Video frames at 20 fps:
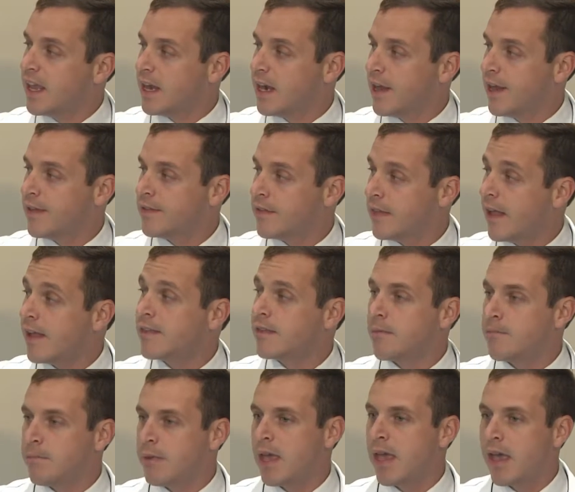it is, and that's a
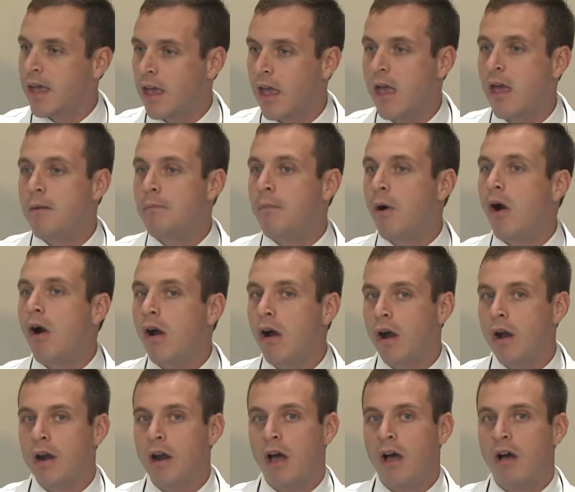big
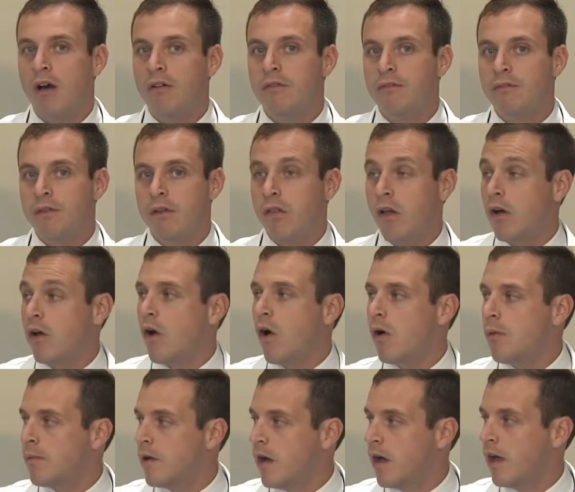part of
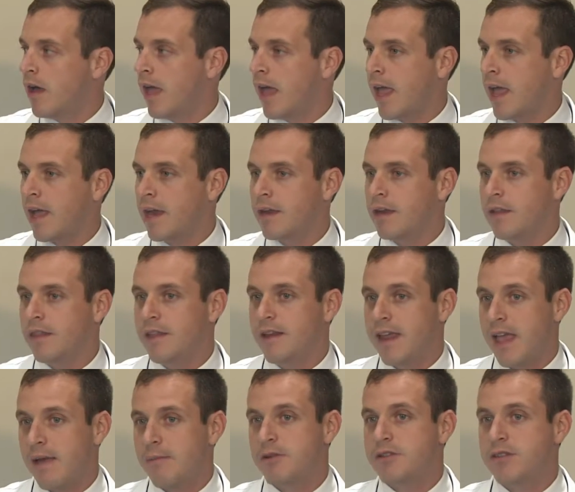glaucoma and the
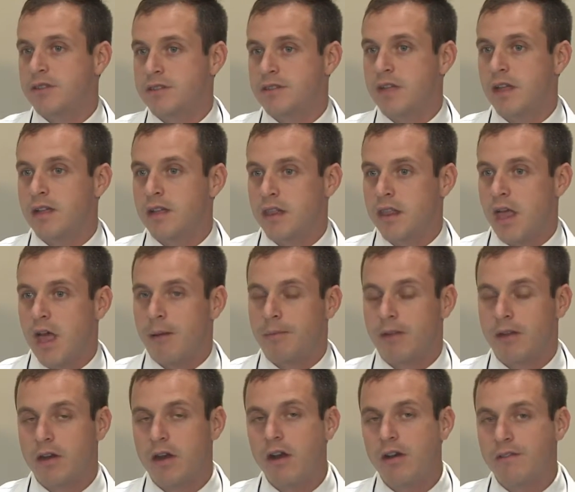damage that's done to the
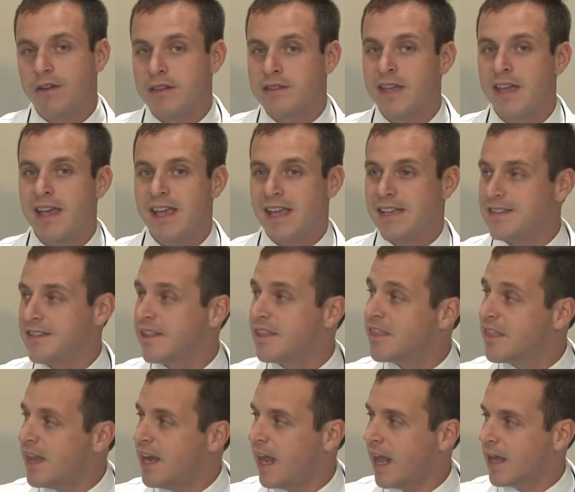optic nerve is, is it
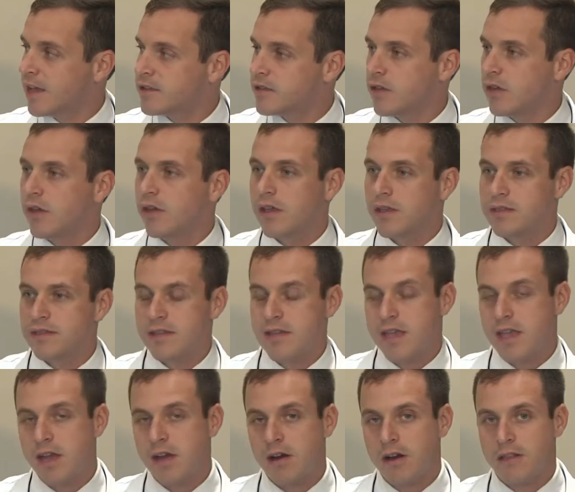thinning? So you can
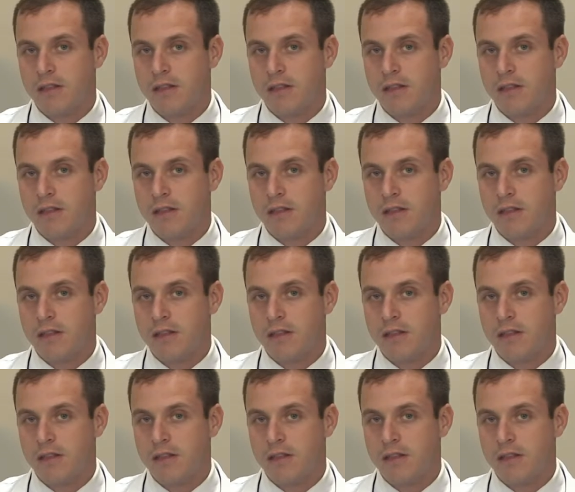see here